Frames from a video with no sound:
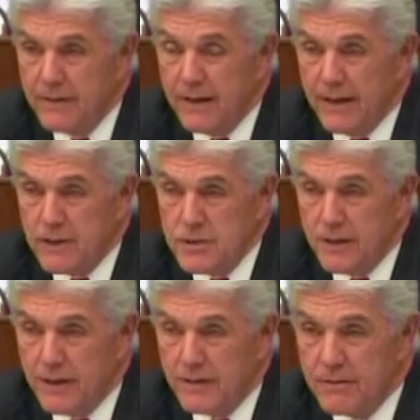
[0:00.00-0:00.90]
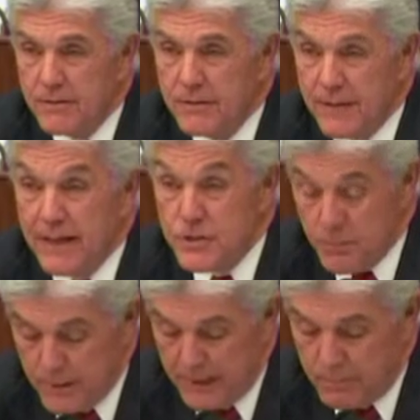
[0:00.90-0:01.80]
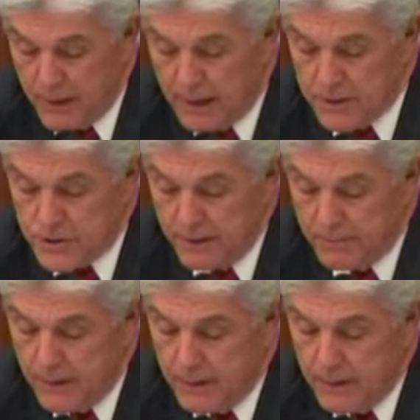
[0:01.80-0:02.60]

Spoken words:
That is a bad policy.